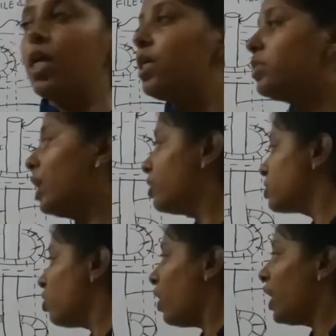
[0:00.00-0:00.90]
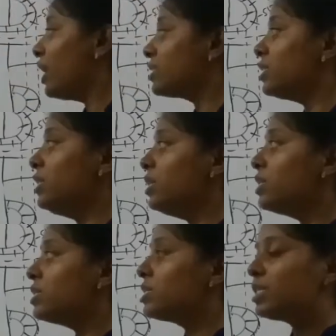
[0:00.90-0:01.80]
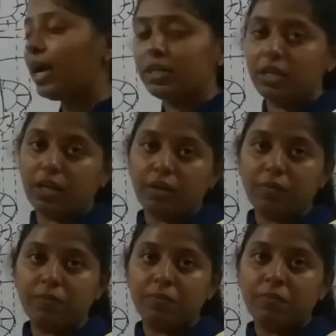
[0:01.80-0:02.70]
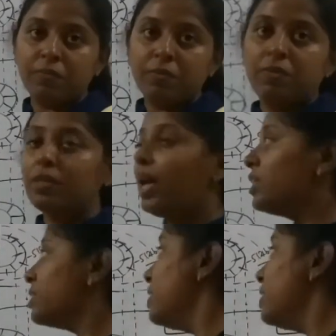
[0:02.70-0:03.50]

that is called as a sector. There is a